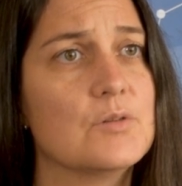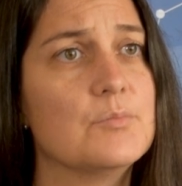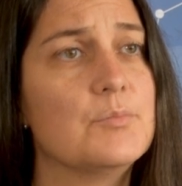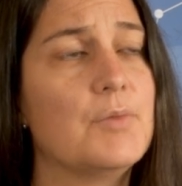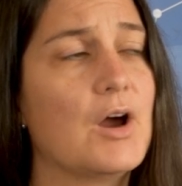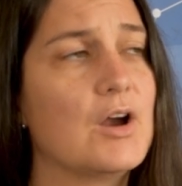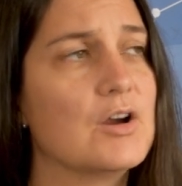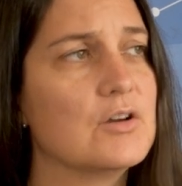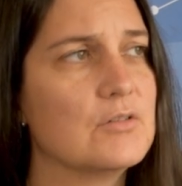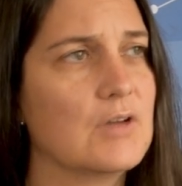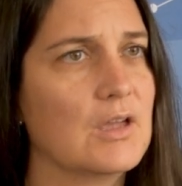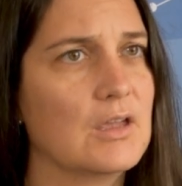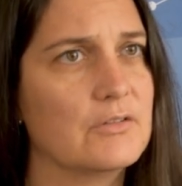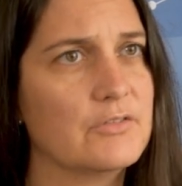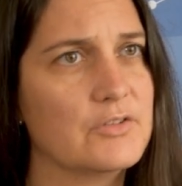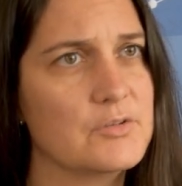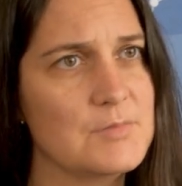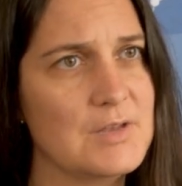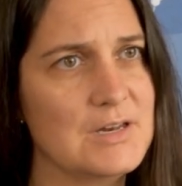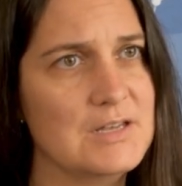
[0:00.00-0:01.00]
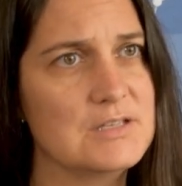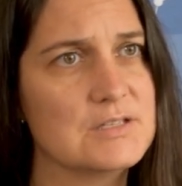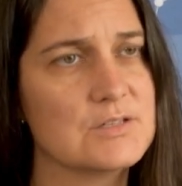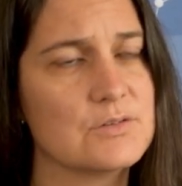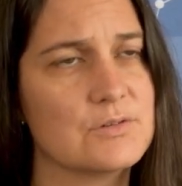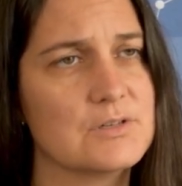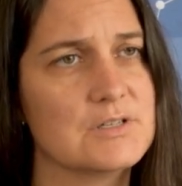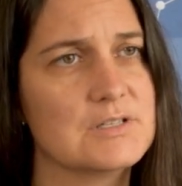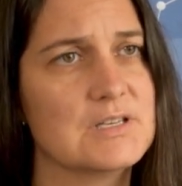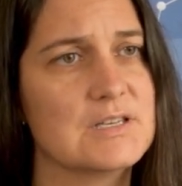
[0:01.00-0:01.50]
are borrowing from any
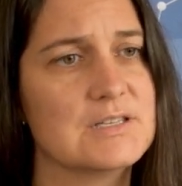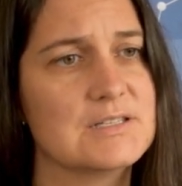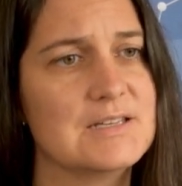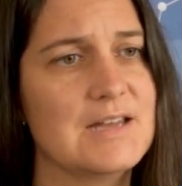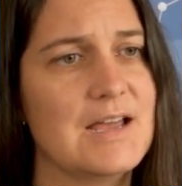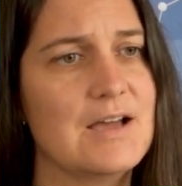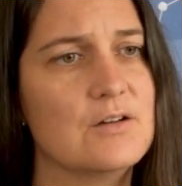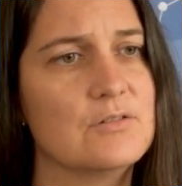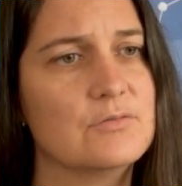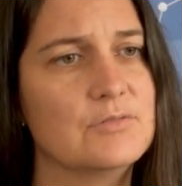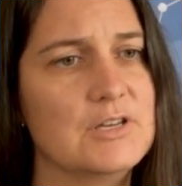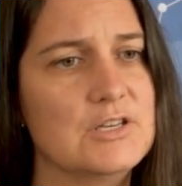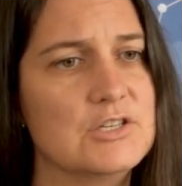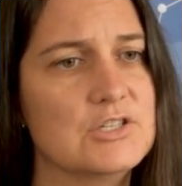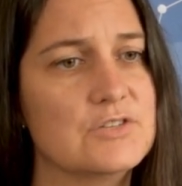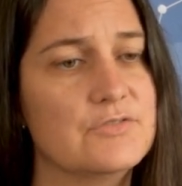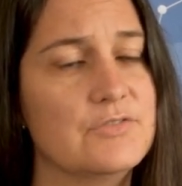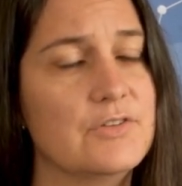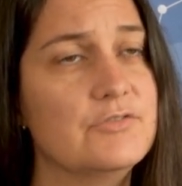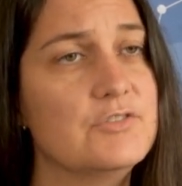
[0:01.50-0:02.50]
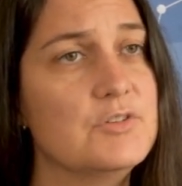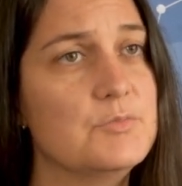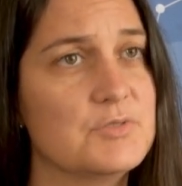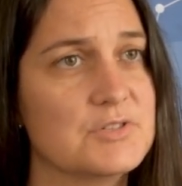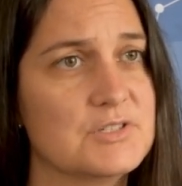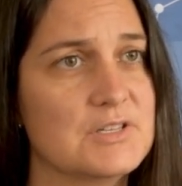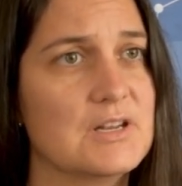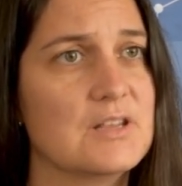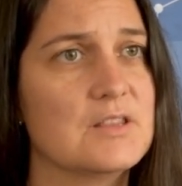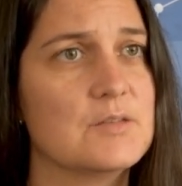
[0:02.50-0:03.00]
source has now reached
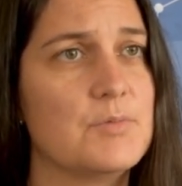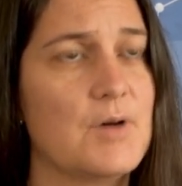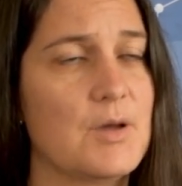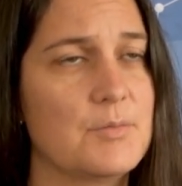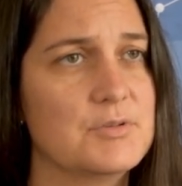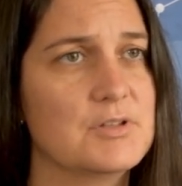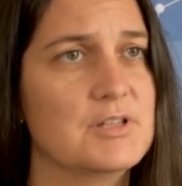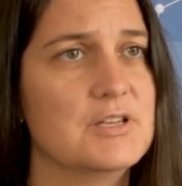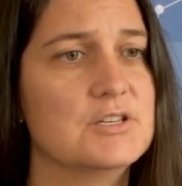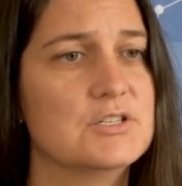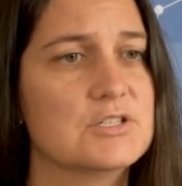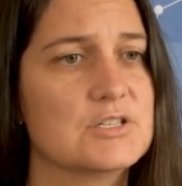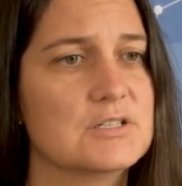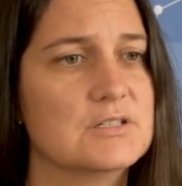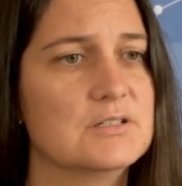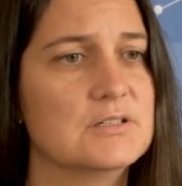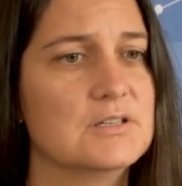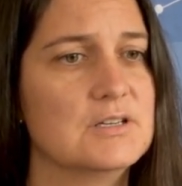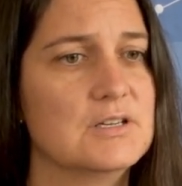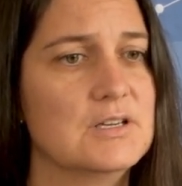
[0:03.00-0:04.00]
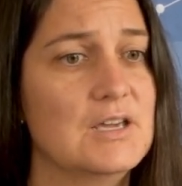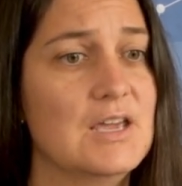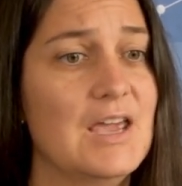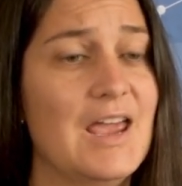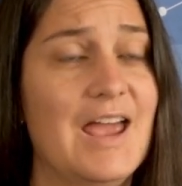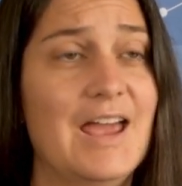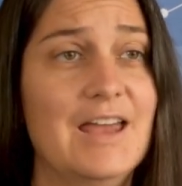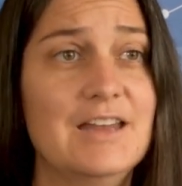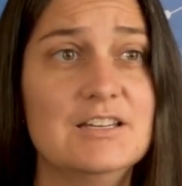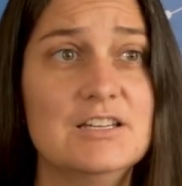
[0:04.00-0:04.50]
50% of the population.
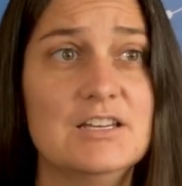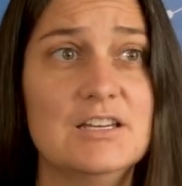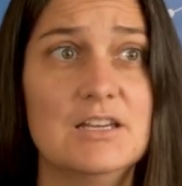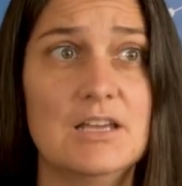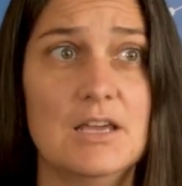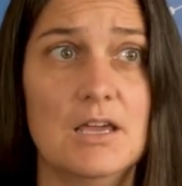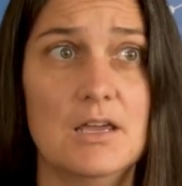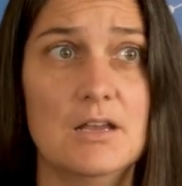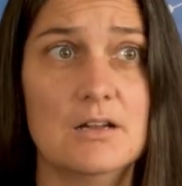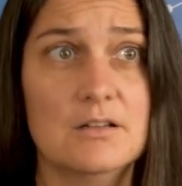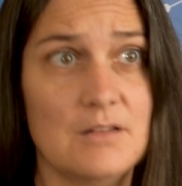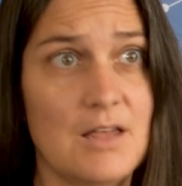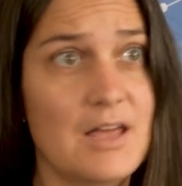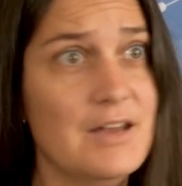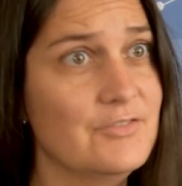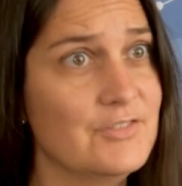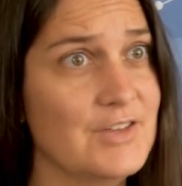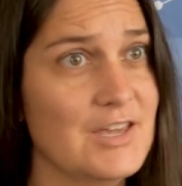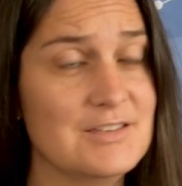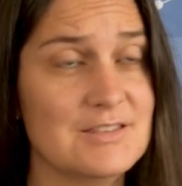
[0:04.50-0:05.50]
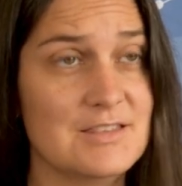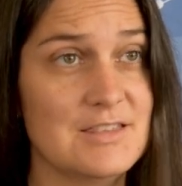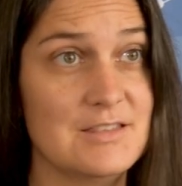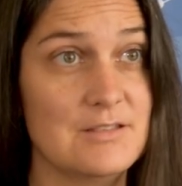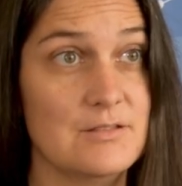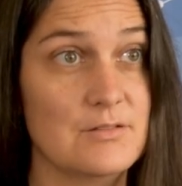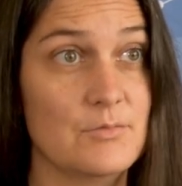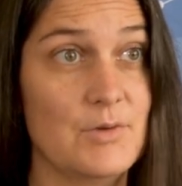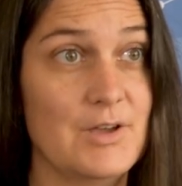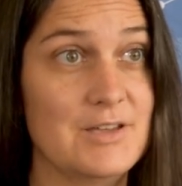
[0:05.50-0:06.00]
And in a lot of
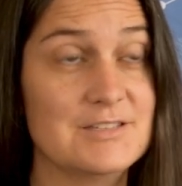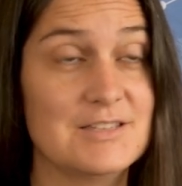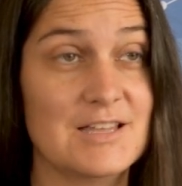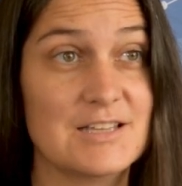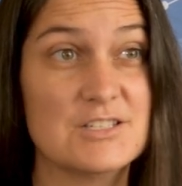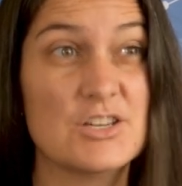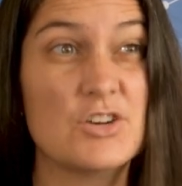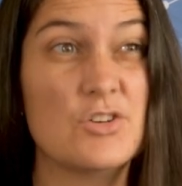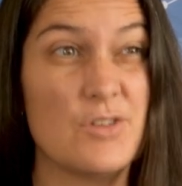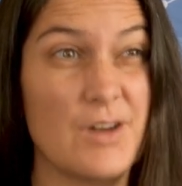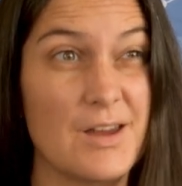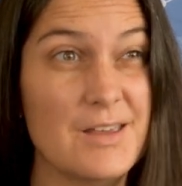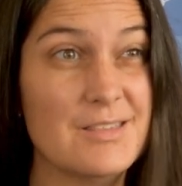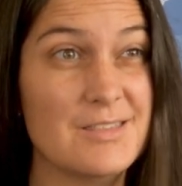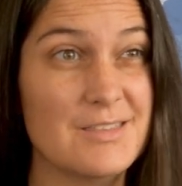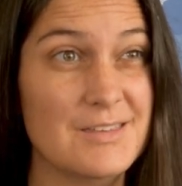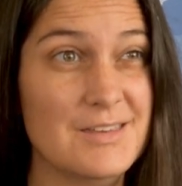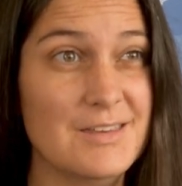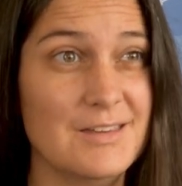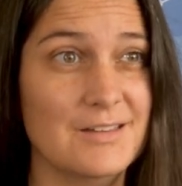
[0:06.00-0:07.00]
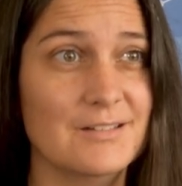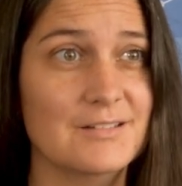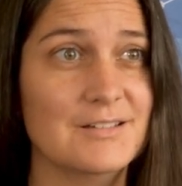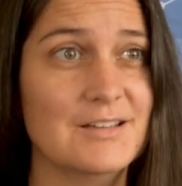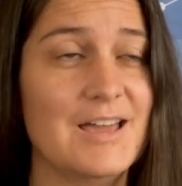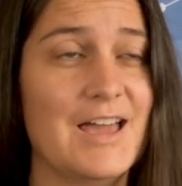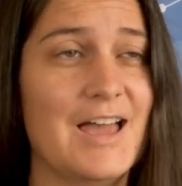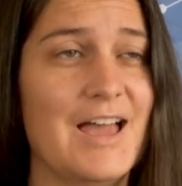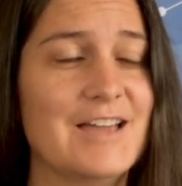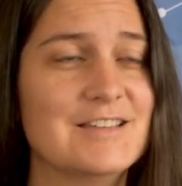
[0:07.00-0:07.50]
ways, that's a great thing.
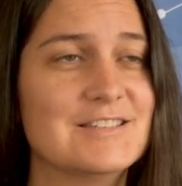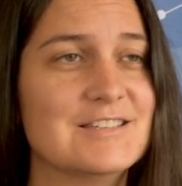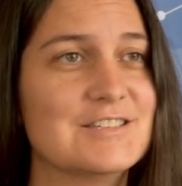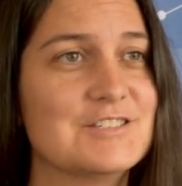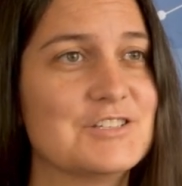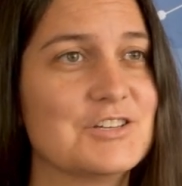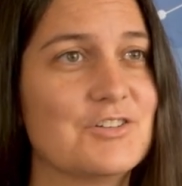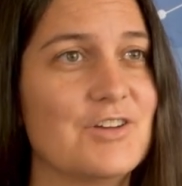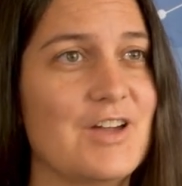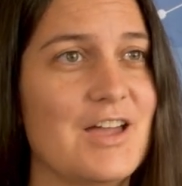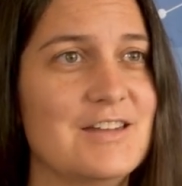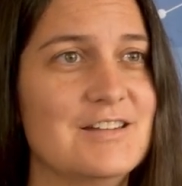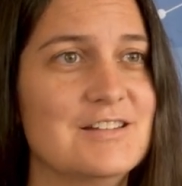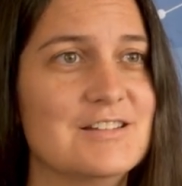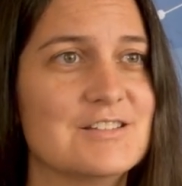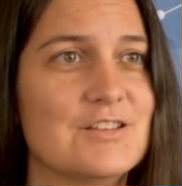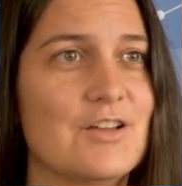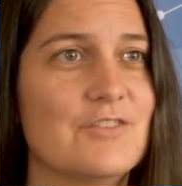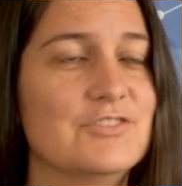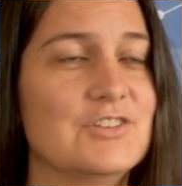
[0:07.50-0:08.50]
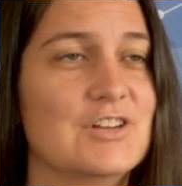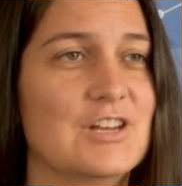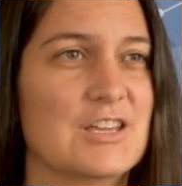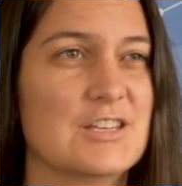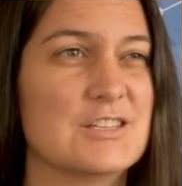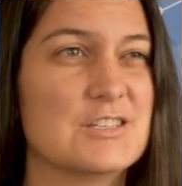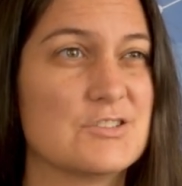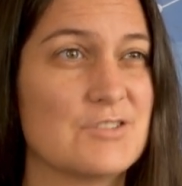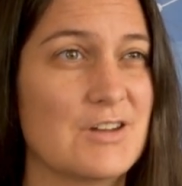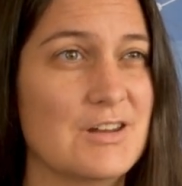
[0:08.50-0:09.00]
Access to credit is often a
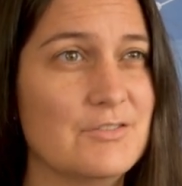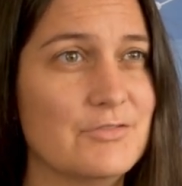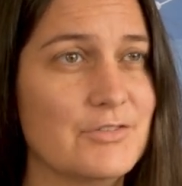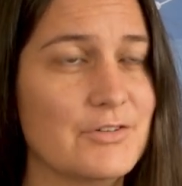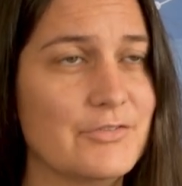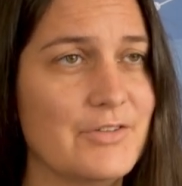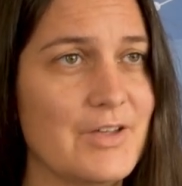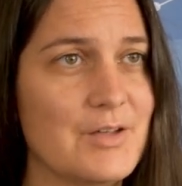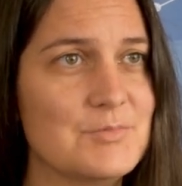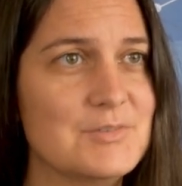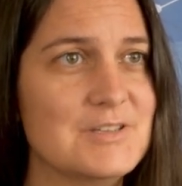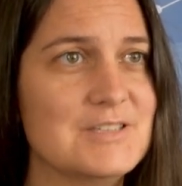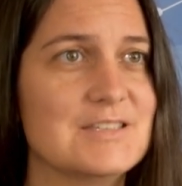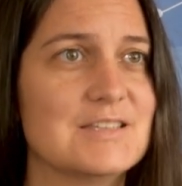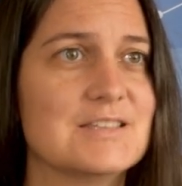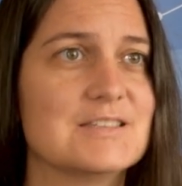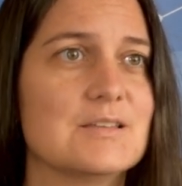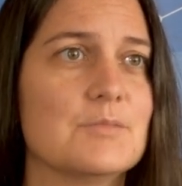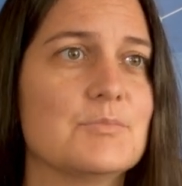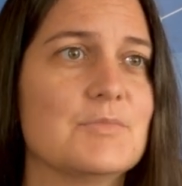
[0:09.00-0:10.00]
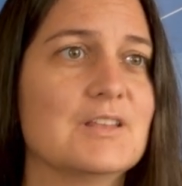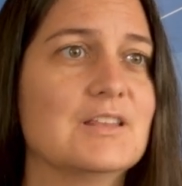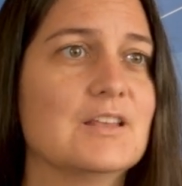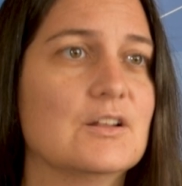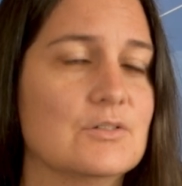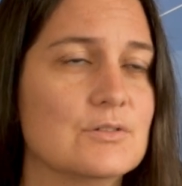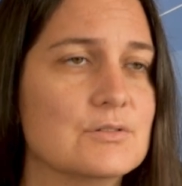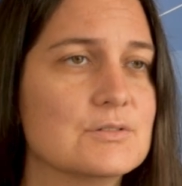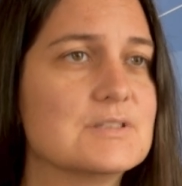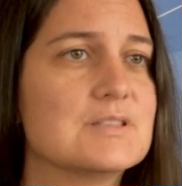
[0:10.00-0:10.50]
constraint for families. It's something that
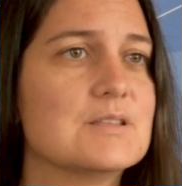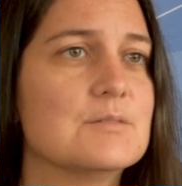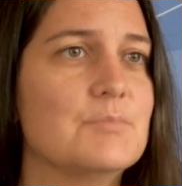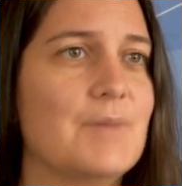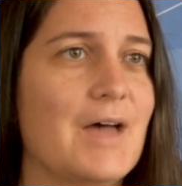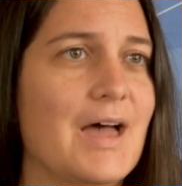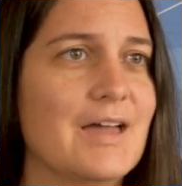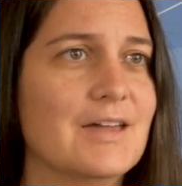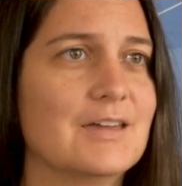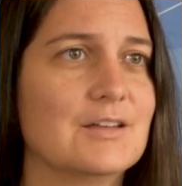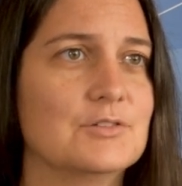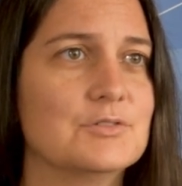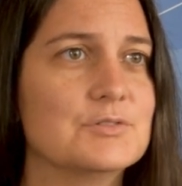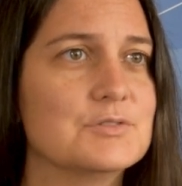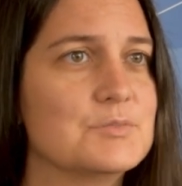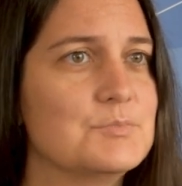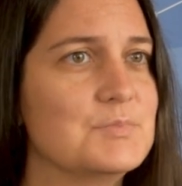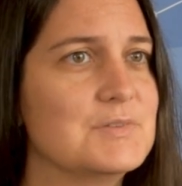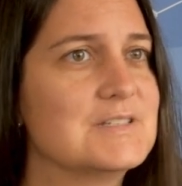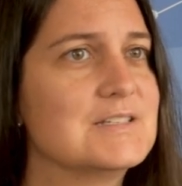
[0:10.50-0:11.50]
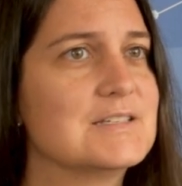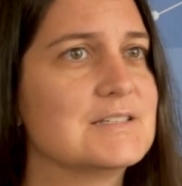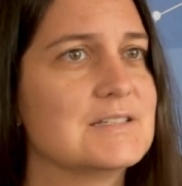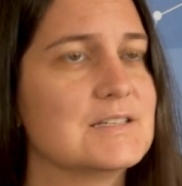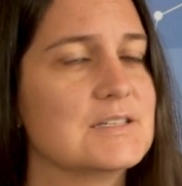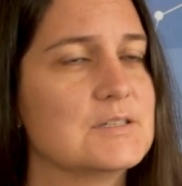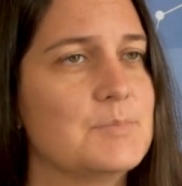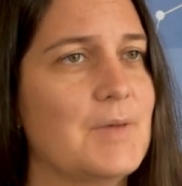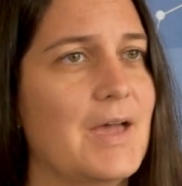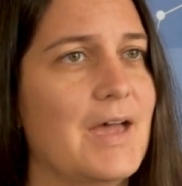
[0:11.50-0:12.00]
holds them back. It holds
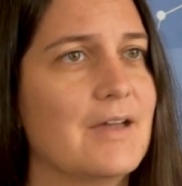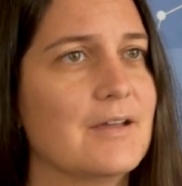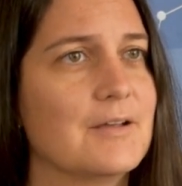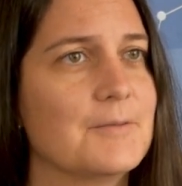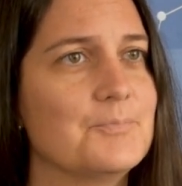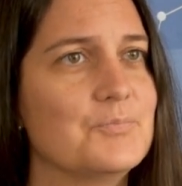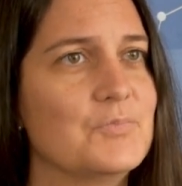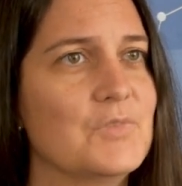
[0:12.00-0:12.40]
businesses back.